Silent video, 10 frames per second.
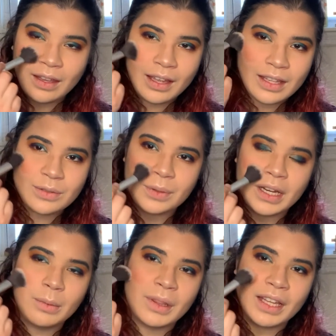It has
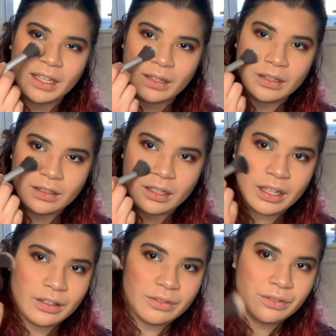rhyme, and that can
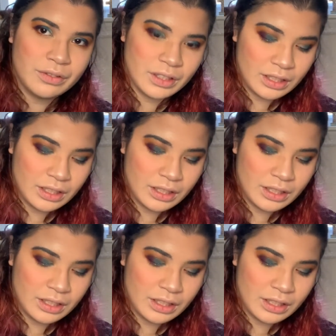kind of